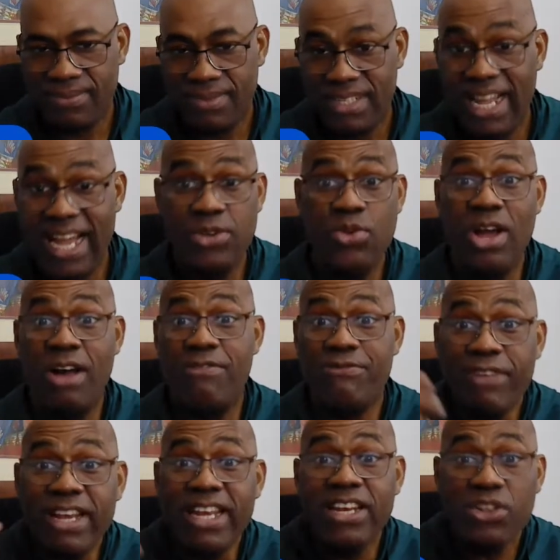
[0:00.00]
and you are
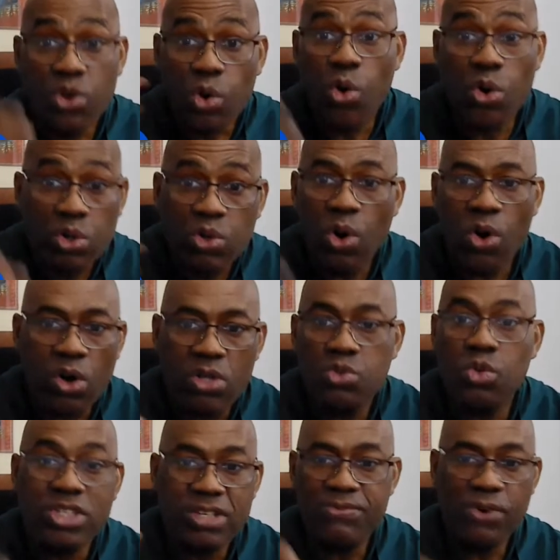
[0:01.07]
feeling cold all
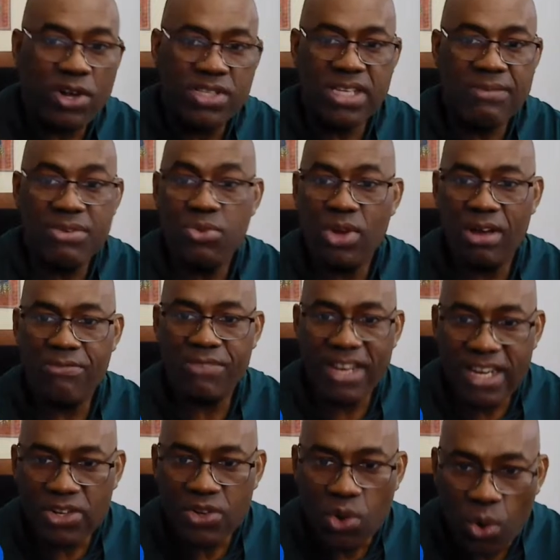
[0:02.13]
24/7, you are
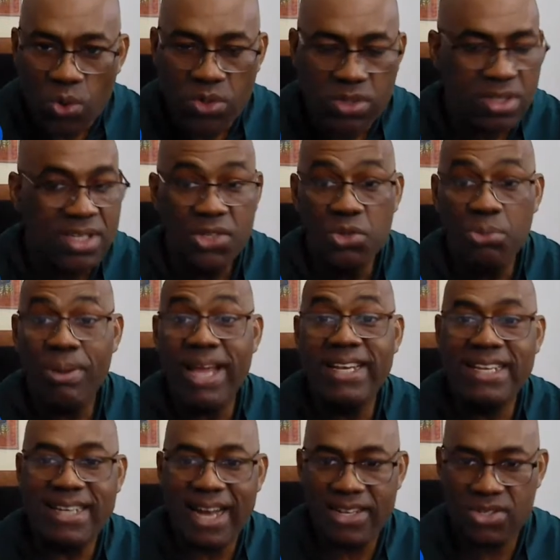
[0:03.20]
feeling cold, you might need
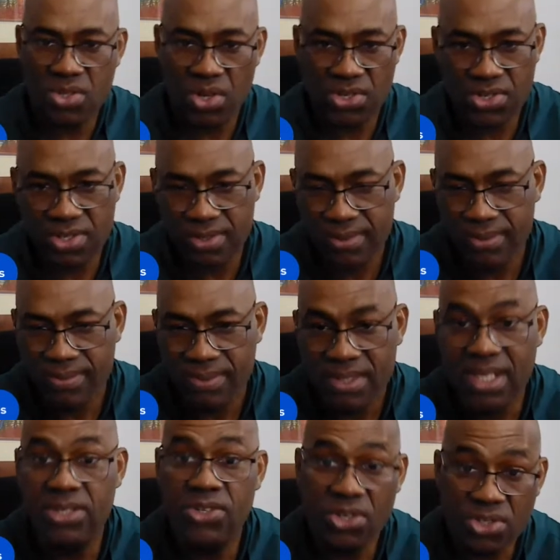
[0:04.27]
that socks. The
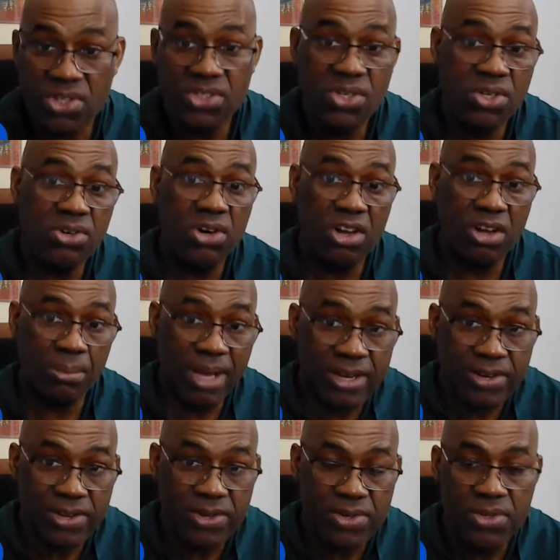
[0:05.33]
doctor is going to recommend
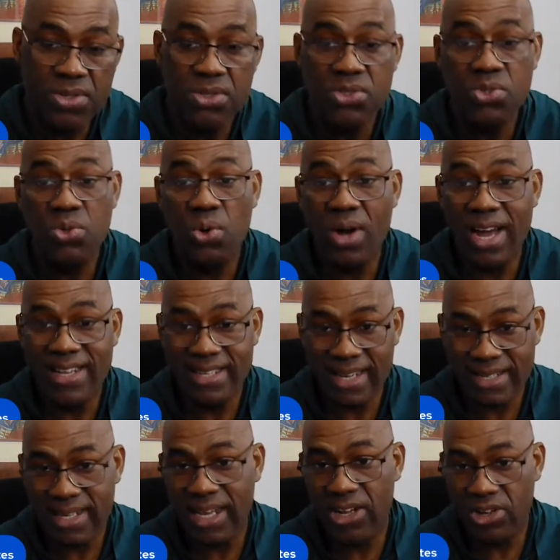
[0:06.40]
you to go and
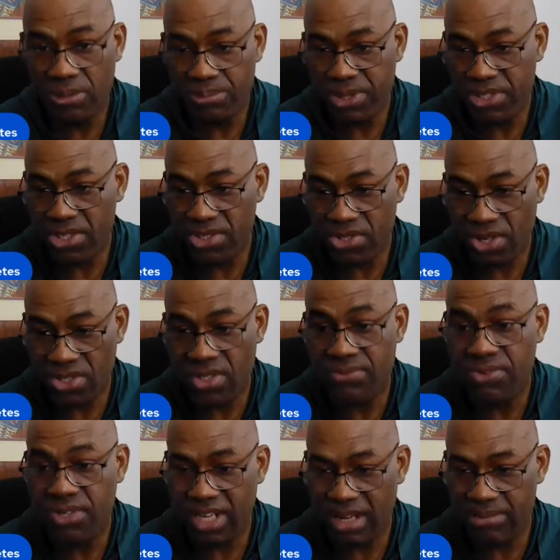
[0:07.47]
get a compression socks for
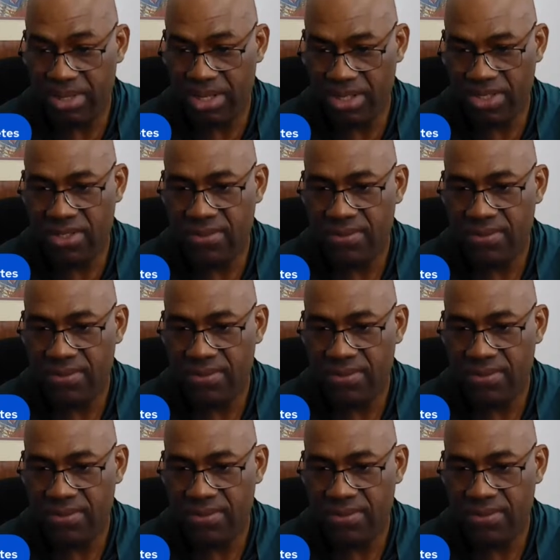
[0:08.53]
diabetics.